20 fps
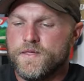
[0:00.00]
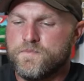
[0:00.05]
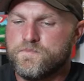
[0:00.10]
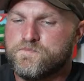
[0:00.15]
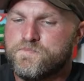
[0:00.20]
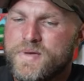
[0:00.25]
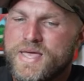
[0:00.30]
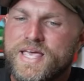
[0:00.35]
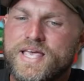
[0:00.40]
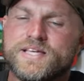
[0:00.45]

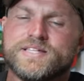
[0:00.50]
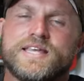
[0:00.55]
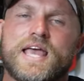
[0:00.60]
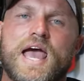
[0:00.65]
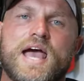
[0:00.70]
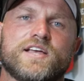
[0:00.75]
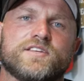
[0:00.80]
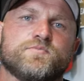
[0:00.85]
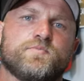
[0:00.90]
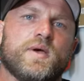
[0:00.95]
biggest
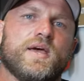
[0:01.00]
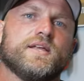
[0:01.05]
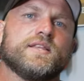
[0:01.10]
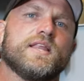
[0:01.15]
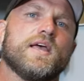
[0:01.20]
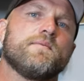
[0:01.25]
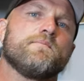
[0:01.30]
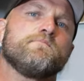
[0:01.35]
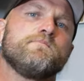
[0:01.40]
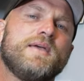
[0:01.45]
aspect
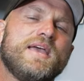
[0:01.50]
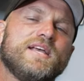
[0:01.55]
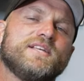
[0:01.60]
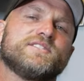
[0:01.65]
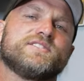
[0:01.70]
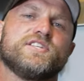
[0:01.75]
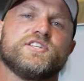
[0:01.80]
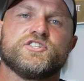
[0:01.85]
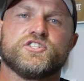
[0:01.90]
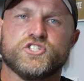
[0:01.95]
that
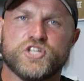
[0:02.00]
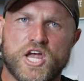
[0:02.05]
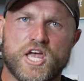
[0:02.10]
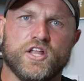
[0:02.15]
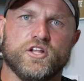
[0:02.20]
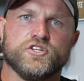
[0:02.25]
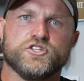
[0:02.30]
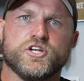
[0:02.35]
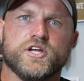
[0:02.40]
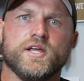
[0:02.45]
makes this
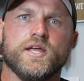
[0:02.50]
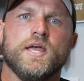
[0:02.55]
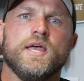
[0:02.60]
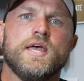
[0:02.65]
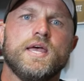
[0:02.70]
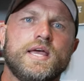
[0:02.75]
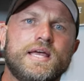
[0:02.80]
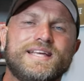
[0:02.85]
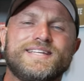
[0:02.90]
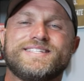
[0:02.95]
challenging
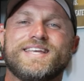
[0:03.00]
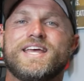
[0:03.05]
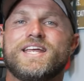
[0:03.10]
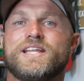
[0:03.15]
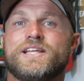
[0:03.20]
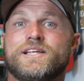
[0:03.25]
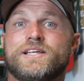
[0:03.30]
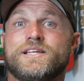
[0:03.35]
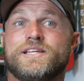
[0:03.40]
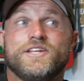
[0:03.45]
is that
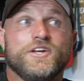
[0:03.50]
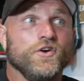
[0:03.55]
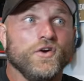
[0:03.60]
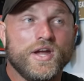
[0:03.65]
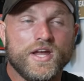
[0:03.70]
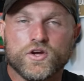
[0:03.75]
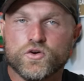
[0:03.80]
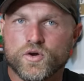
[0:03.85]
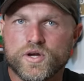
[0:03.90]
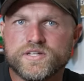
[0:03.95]
you're
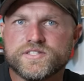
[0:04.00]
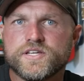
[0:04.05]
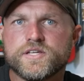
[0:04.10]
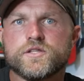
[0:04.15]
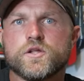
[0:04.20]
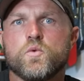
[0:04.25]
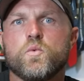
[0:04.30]
increasing the